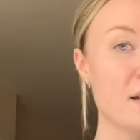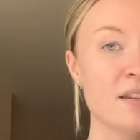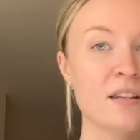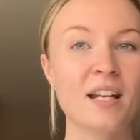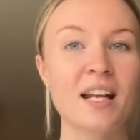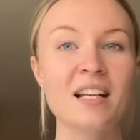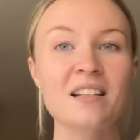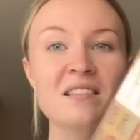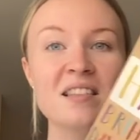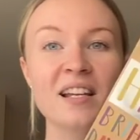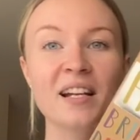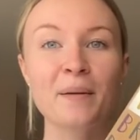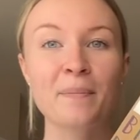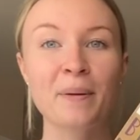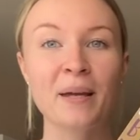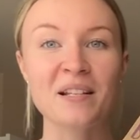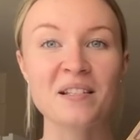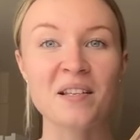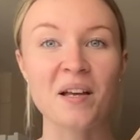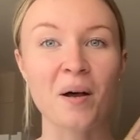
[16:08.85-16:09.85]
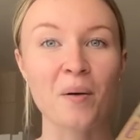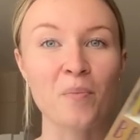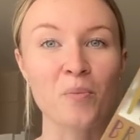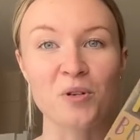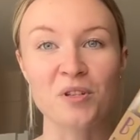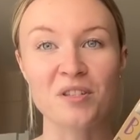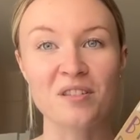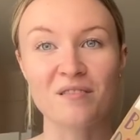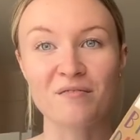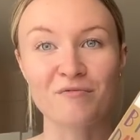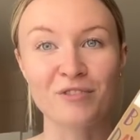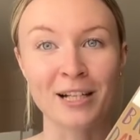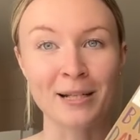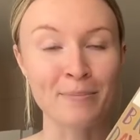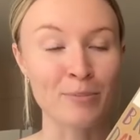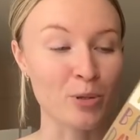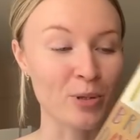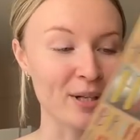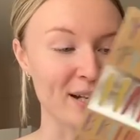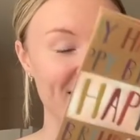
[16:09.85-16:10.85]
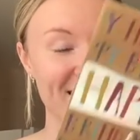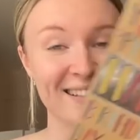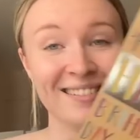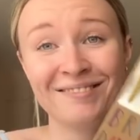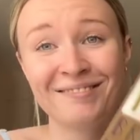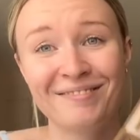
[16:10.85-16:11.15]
The next thing I picked up was really boring.